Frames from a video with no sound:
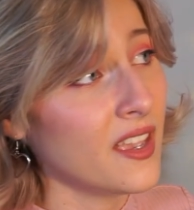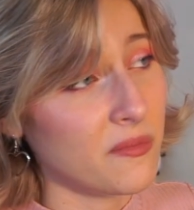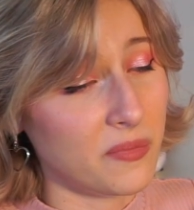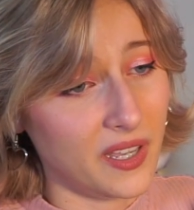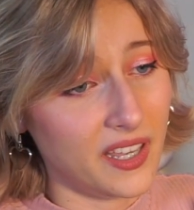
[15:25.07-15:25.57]

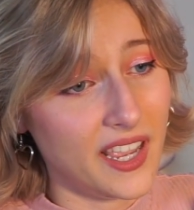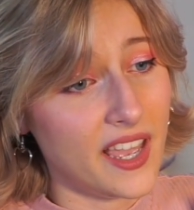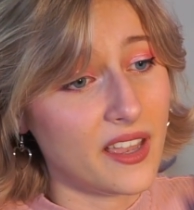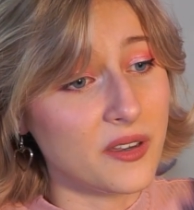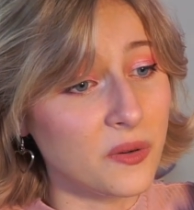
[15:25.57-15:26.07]
but
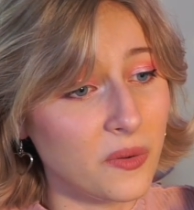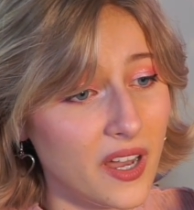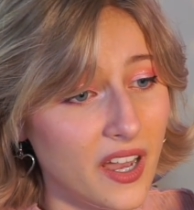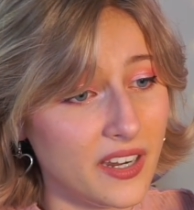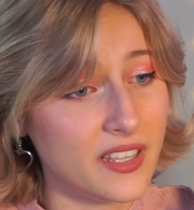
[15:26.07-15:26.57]
I
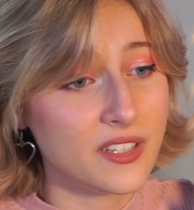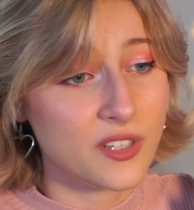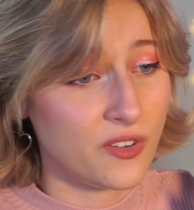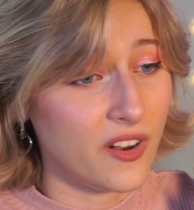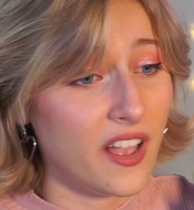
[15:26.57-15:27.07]
wanna
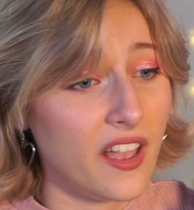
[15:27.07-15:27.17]
try.